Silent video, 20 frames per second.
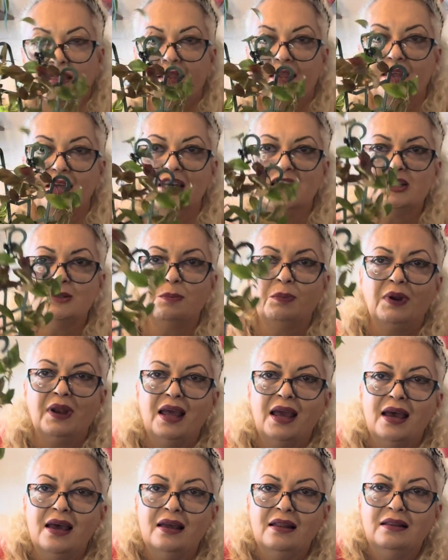this
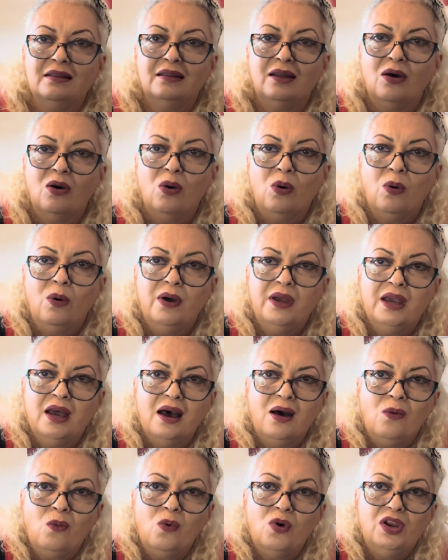plant, the
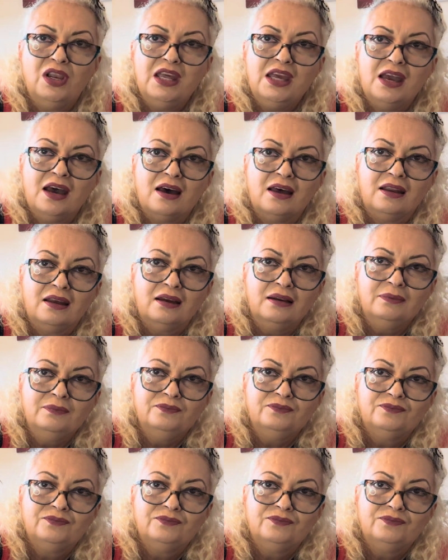Hoya woolliana,